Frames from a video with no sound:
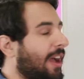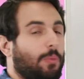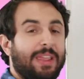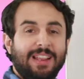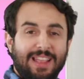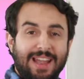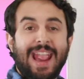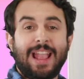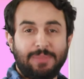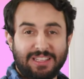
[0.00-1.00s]
We can get
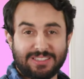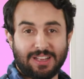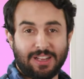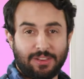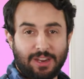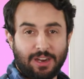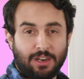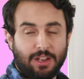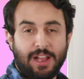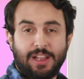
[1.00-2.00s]
amines on
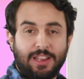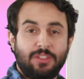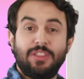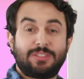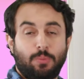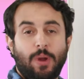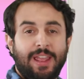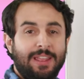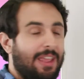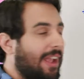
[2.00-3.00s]
there in this
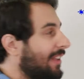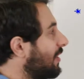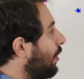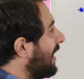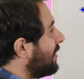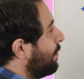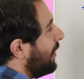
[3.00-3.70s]
way, and so that's a